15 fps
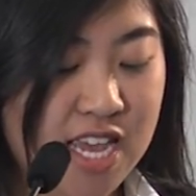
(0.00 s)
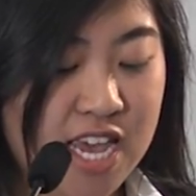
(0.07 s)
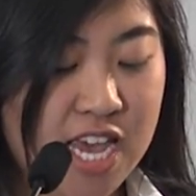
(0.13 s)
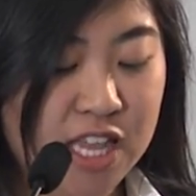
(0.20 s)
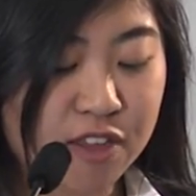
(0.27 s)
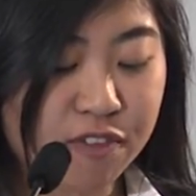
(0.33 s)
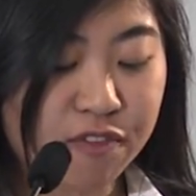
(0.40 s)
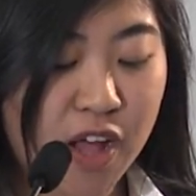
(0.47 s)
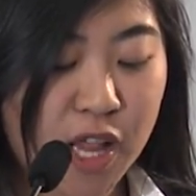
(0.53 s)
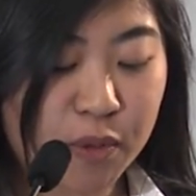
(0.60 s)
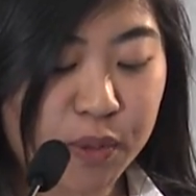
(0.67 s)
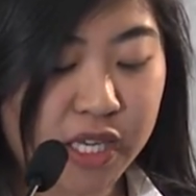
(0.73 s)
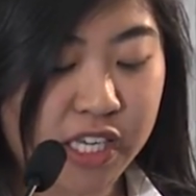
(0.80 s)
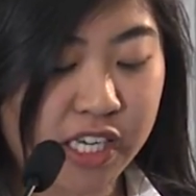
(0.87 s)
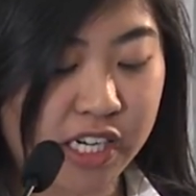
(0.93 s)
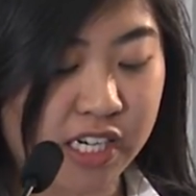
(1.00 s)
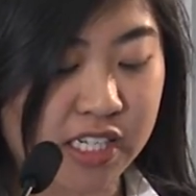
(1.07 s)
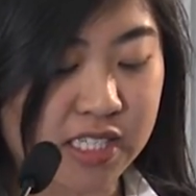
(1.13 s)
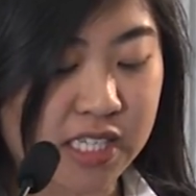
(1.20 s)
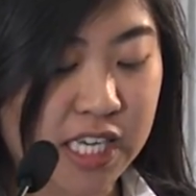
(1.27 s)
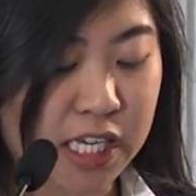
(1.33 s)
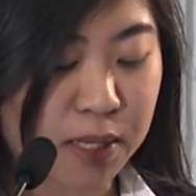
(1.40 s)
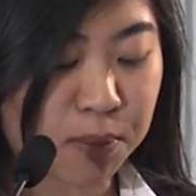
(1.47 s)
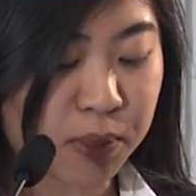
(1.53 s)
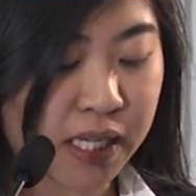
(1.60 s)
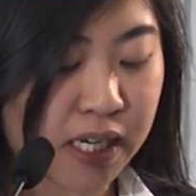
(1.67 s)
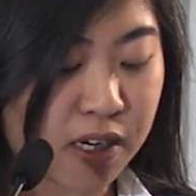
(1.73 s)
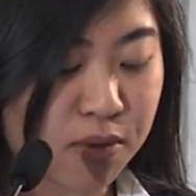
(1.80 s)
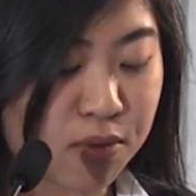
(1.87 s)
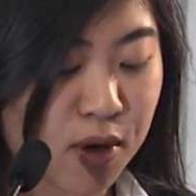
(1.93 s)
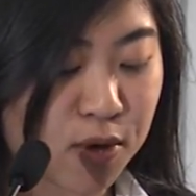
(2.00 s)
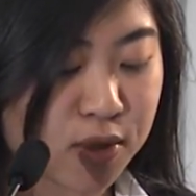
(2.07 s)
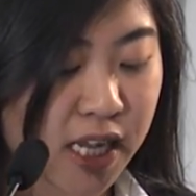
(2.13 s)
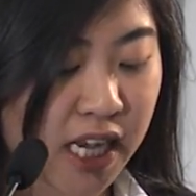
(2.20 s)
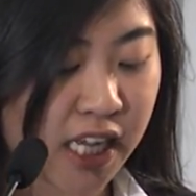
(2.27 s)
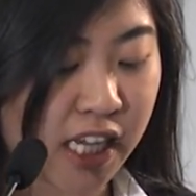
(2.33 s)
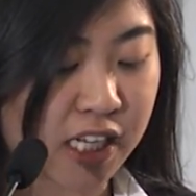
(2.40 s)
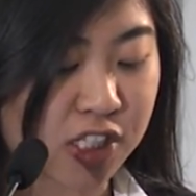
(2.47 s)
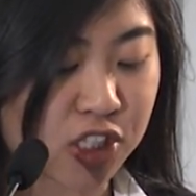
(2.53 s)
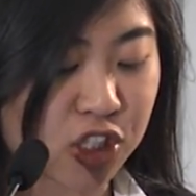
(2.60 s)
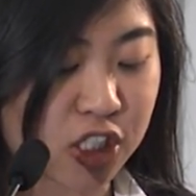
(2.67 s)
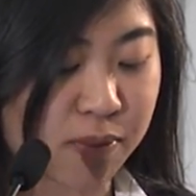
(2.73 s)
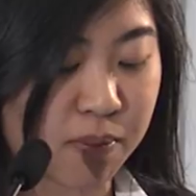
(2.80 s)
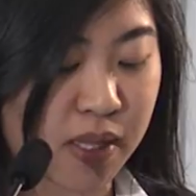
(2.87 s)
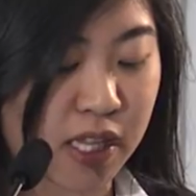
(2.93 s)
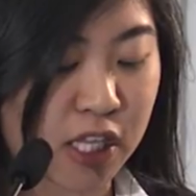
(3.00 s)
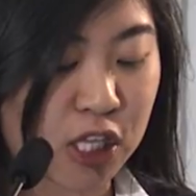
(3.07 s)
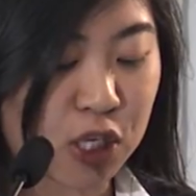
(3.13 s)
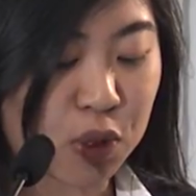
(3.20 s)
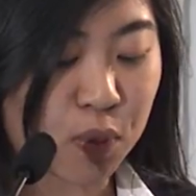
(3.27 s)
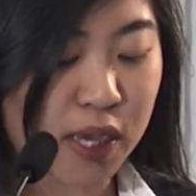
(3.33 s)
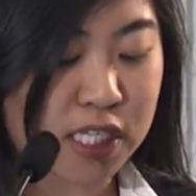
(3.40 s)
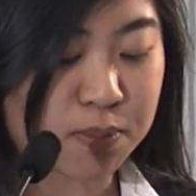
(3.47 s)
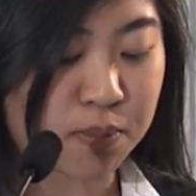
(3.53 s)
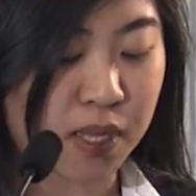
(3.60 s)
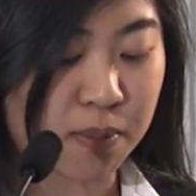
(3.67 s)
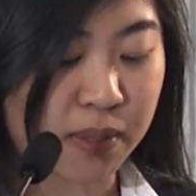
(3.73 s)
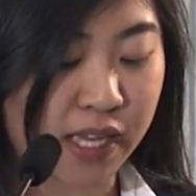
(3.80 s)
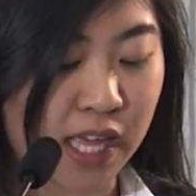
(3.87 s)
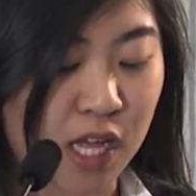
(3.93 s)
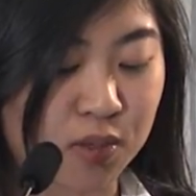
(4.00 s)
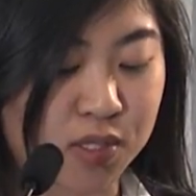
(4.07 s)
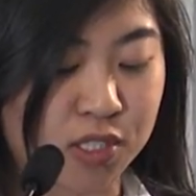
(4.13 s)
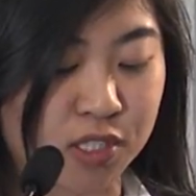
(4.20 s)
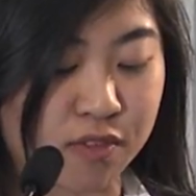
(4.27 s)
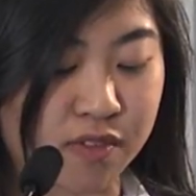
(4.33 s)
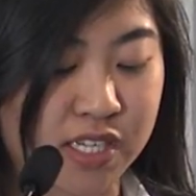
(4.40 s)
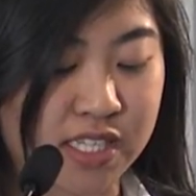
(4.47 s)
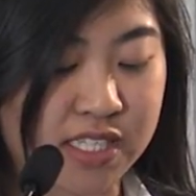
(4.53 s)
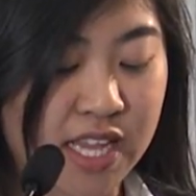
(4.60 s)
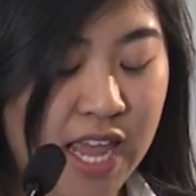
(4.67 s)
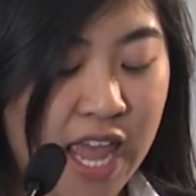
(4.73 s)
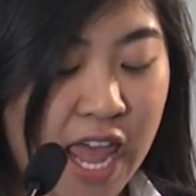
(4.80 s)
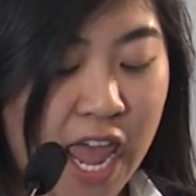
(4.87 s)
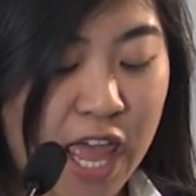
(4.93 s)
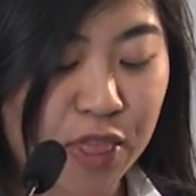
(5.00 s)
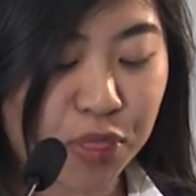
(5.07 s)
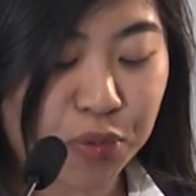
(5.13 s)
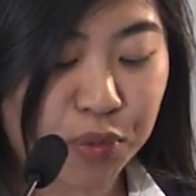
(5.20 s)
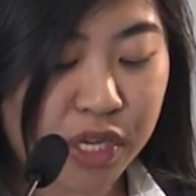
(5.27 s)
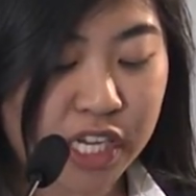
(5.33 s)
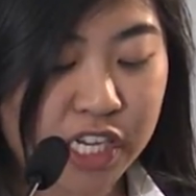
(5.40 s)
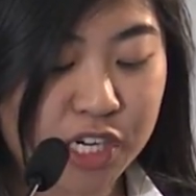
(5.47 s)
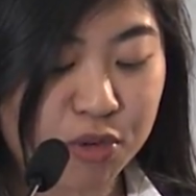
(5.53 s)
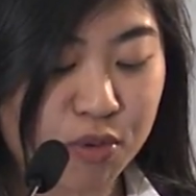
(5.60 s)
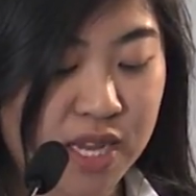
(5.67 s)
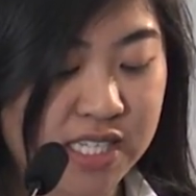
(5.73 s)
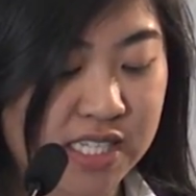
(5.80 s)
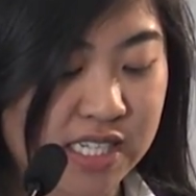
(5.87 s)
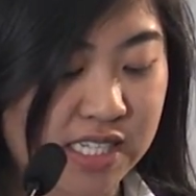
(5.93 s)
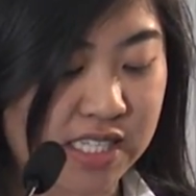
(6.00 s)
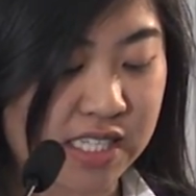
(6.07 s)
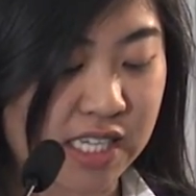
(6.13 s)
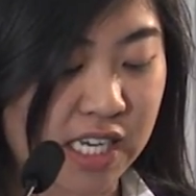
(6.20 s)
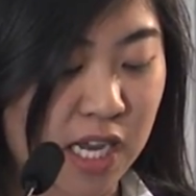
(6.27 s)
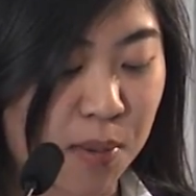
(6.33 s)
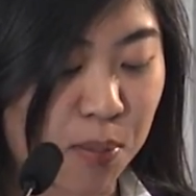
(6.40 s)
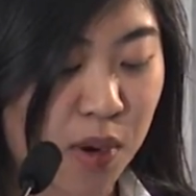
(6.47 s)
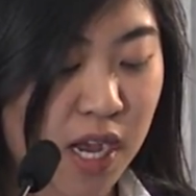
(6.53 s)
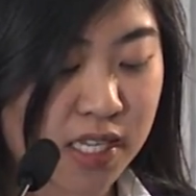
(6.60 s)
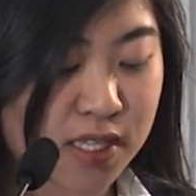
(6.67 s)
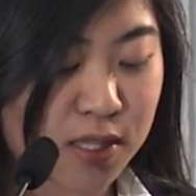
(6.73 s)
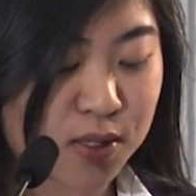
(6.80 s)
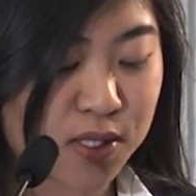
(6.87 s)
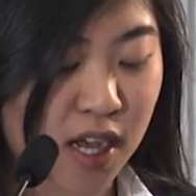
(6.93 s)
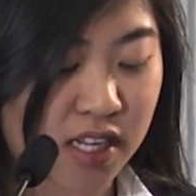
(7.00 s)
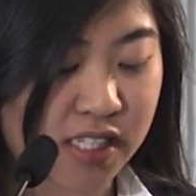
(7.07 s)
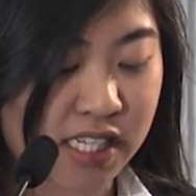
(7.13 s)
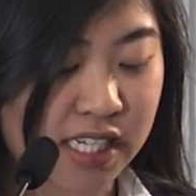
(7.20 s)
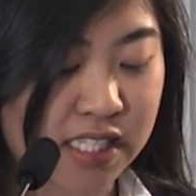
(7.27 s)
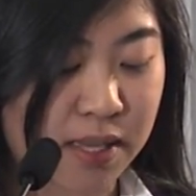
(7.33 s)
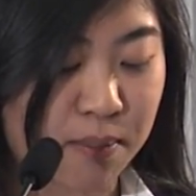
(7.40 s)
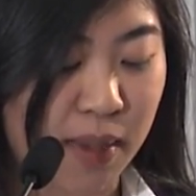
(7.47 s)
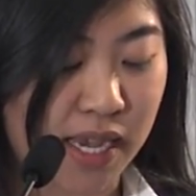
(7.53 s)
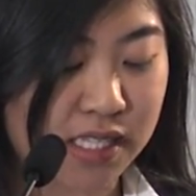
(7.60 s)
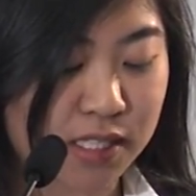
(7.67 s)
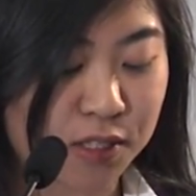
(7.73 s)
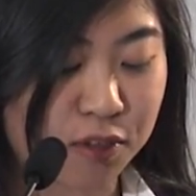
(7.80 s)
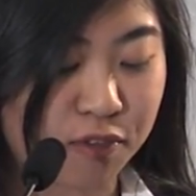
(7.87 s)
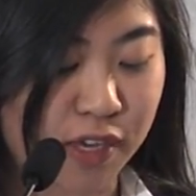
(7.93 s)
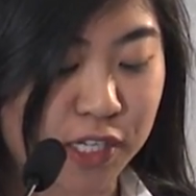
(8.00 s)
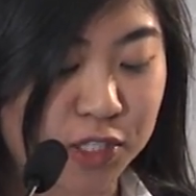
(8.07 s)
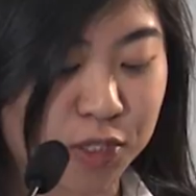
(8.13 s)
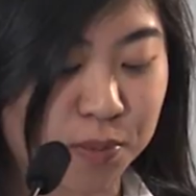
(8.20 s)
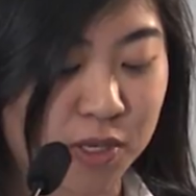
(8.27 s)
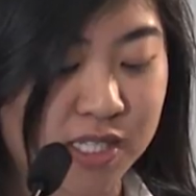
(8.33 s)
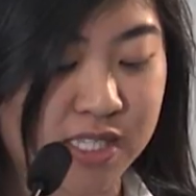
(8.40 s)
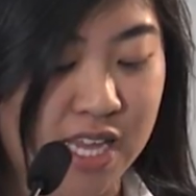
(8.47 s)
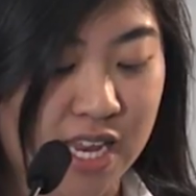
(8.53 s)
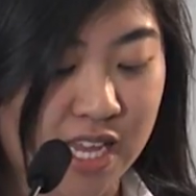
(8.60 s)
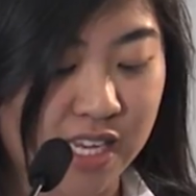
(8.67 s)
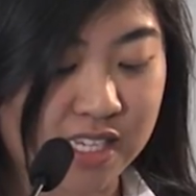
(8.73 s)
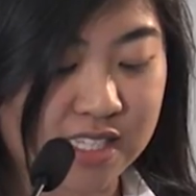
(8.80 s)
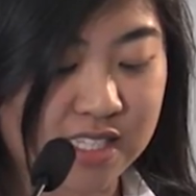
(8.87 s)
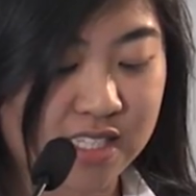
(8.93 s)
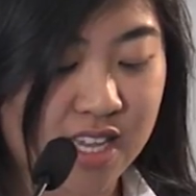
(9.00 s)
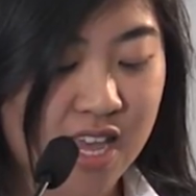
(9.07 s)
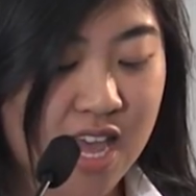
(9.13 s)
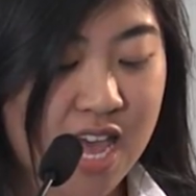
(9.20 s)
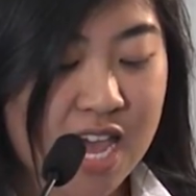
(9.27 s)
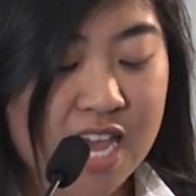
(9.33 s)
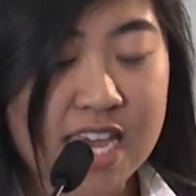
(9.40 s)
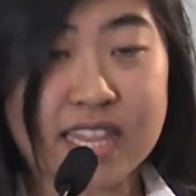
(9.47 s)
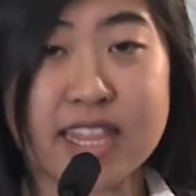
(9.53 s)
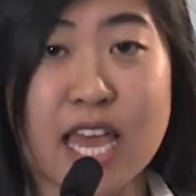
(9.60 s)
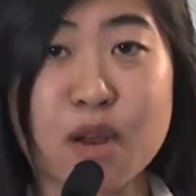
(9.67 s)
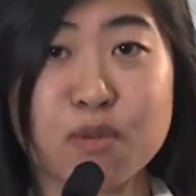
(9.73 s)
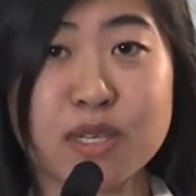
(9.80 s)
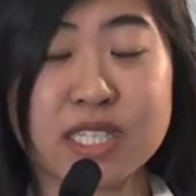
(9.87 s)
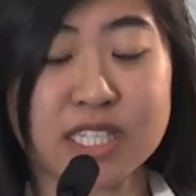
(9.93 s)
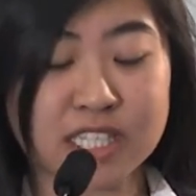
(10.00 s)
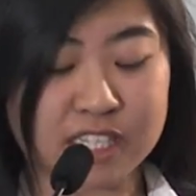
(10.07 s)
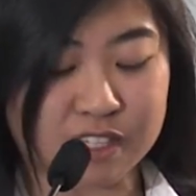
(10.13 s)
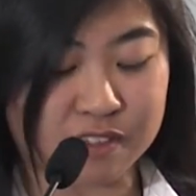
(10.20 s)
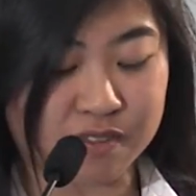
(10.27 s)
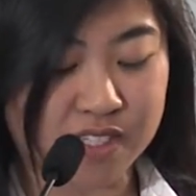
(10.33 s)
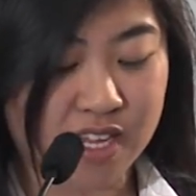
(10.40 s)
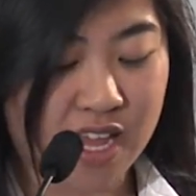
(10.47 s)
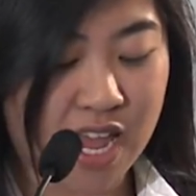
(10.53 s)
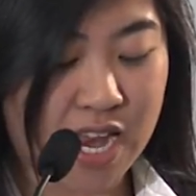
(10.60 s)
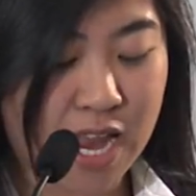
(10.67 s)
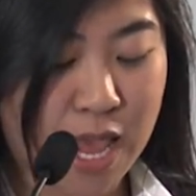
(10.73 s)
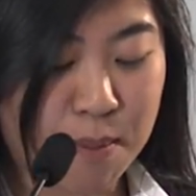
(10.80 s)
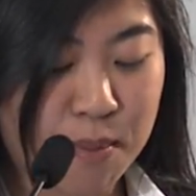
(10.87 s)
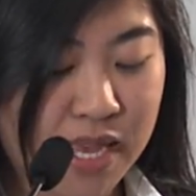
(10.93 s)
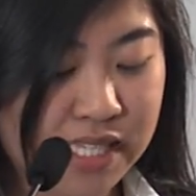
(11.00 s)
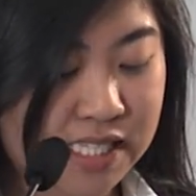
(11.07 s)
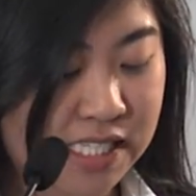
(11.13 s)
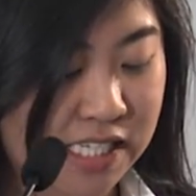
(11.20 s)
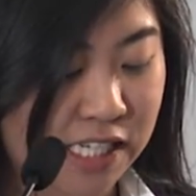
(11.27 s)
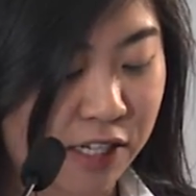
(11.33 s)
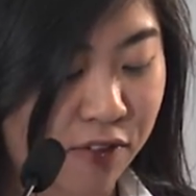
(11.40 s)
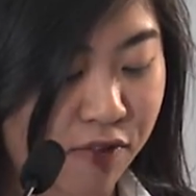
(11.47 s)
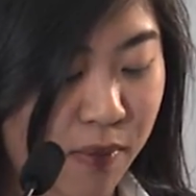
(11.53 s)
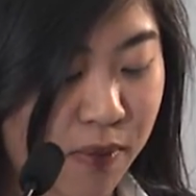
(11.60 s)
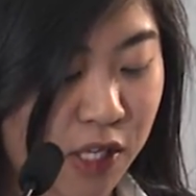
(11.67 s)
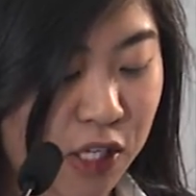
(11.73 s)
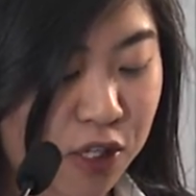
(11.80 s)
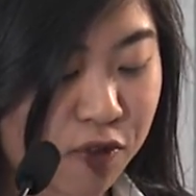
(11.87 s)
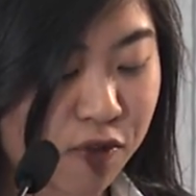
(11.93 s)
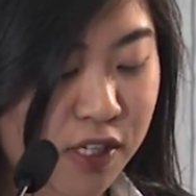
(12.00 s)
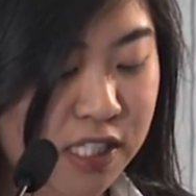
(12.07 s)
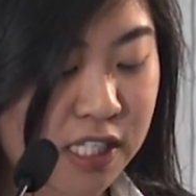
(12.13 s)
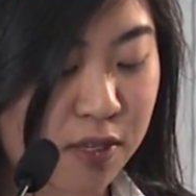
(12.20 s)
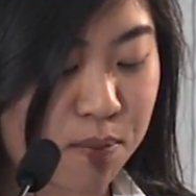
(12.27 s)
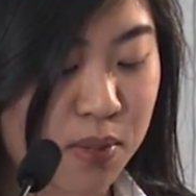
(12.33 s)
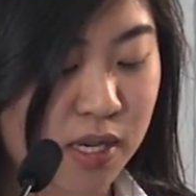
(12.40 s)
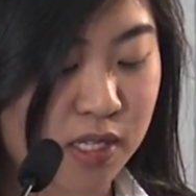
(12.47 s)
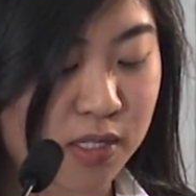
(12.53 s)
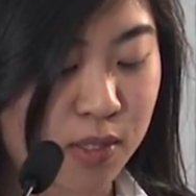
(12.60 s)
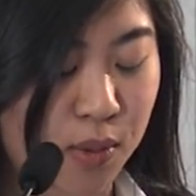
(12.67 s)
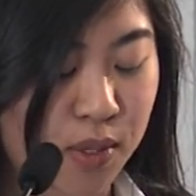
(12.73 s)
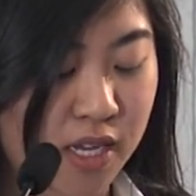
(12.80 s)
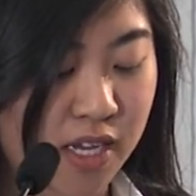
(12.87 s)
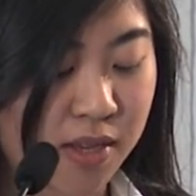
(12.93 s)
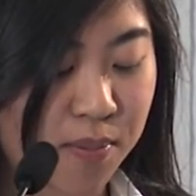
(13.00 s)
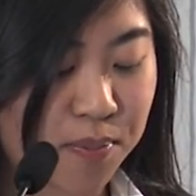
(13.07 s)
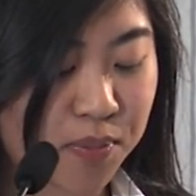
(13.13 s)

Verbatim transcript: In the following years, he completed a rotating internship in the U.S. Public Health Service and three-year residency in prosthodontics and maxillofacial prosthetics. He then received an MSD from the University of Minnesota.